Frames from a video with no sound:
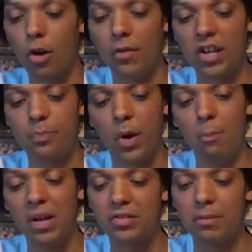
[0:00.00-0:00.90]
got this, but
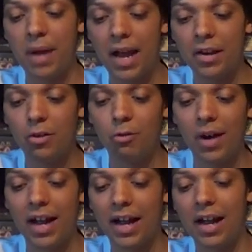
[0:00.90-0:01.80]
I'm missing the
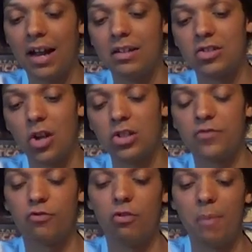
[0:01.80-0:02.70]
manual, and
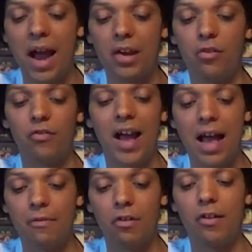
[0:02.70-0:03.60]
searching for a manual
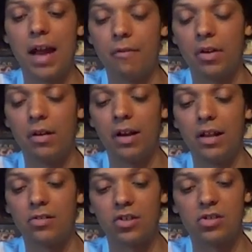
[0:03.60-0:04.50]
forever and ever
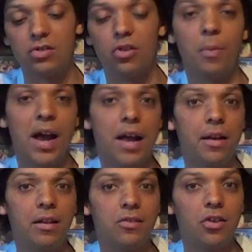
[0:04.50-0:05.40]
is just doing my head
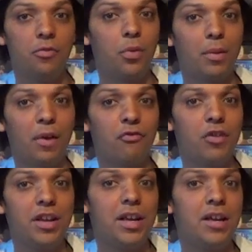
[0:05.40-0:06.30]
in. So it's probably about
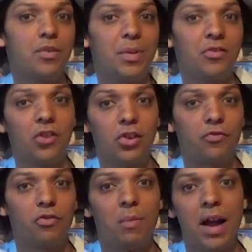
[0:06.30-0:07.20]
three years I've been
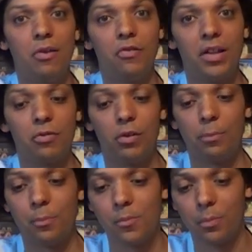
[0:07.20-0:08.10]
searching for a manual for this one